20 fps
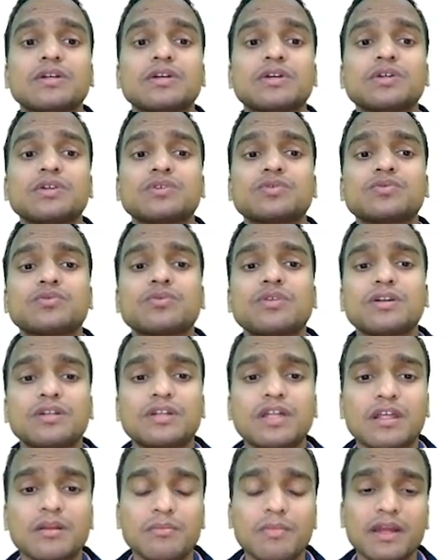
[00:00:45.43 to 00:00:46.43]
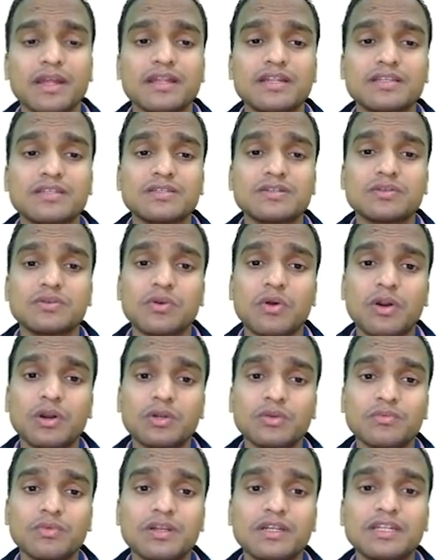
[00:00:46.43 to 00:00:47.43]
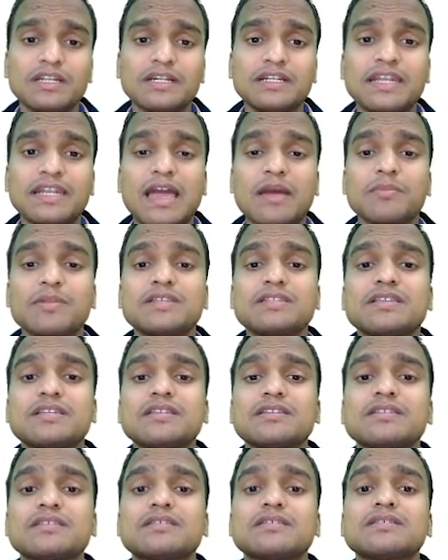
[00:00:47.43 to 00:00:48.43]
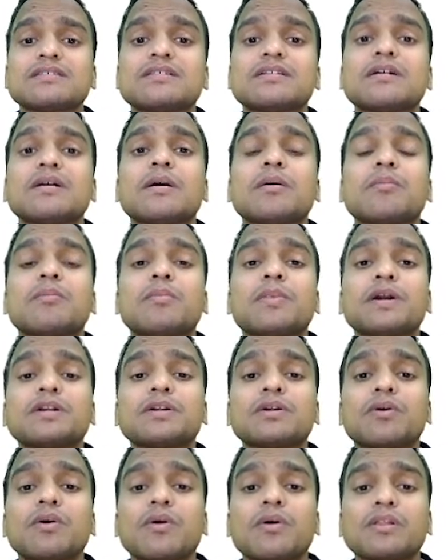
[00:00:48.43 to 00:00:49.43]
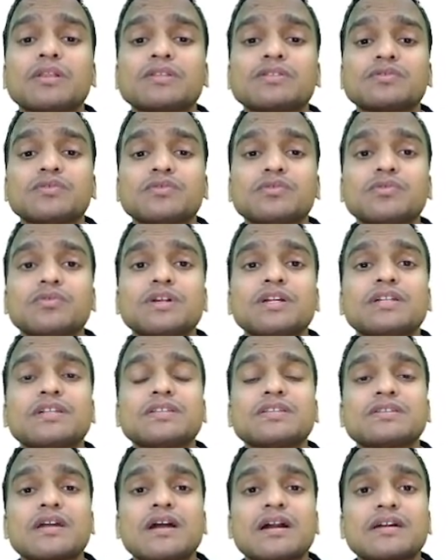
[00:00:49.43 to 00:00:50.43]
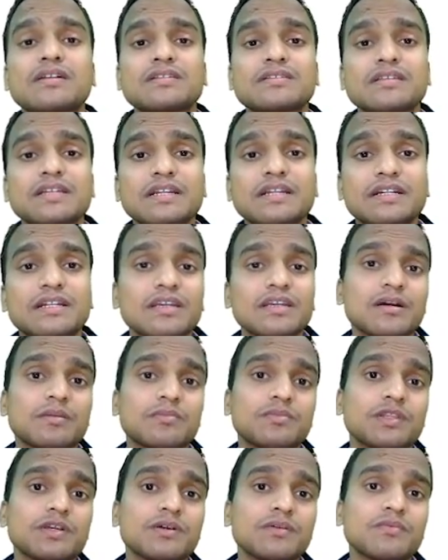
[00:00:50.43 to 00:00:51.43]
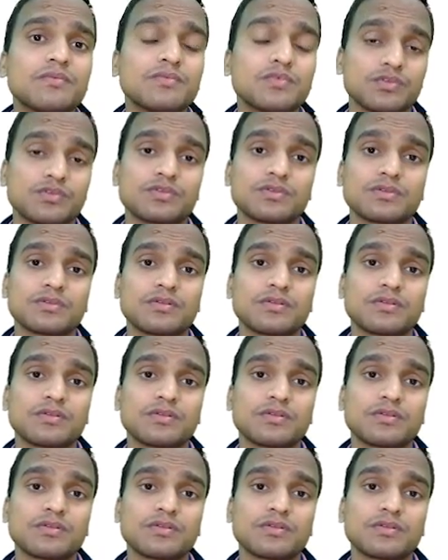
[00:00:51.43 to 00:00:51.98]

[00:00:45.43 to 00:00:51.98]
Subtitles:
so the termites not only damages but also it starts eating up the wood.